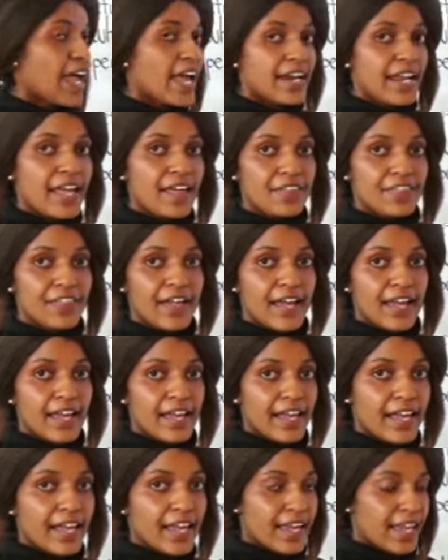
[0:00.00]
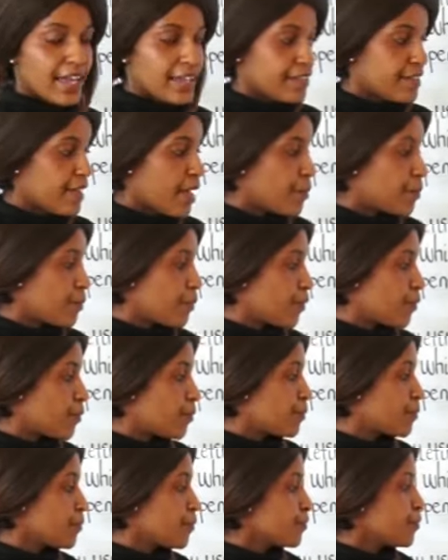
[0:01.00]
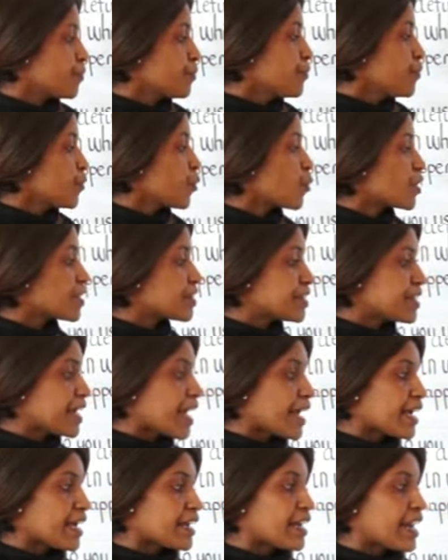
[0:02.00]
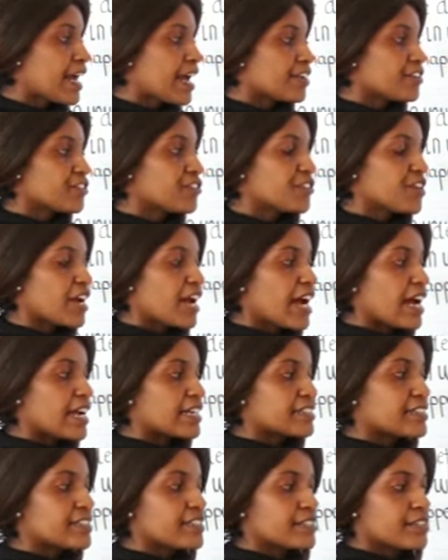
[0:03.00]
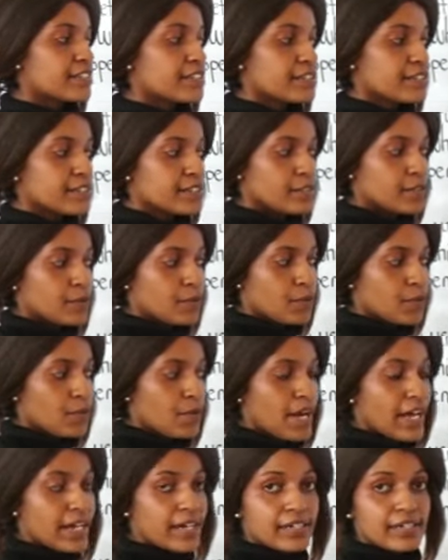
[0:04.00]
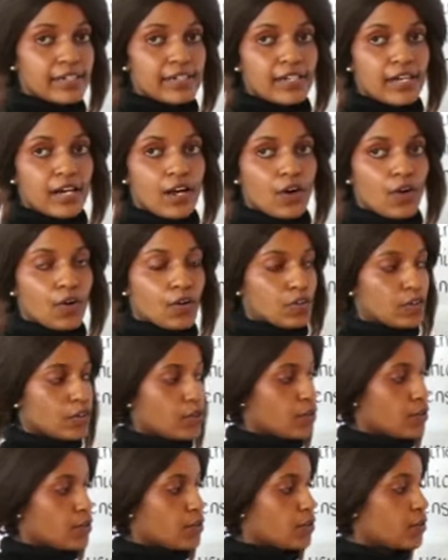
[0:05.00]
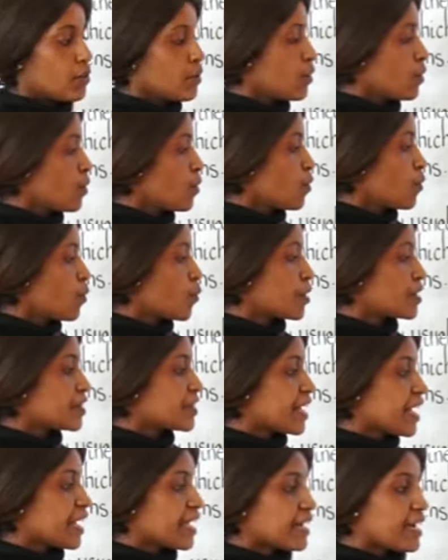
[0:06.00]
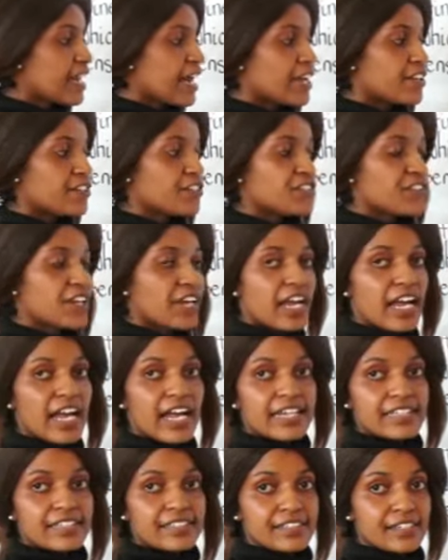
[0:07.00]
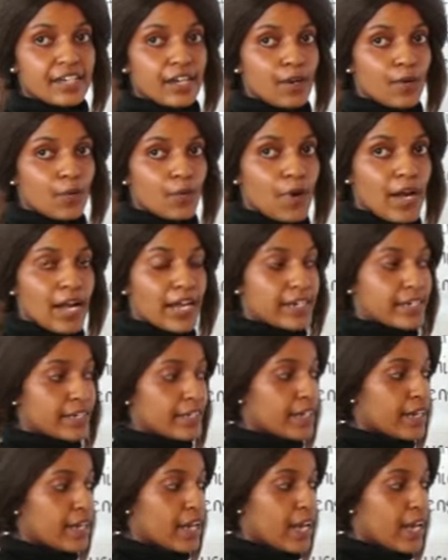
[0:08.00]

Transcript: Another example, we take lunch at 1 o'clock. We take lunch at 1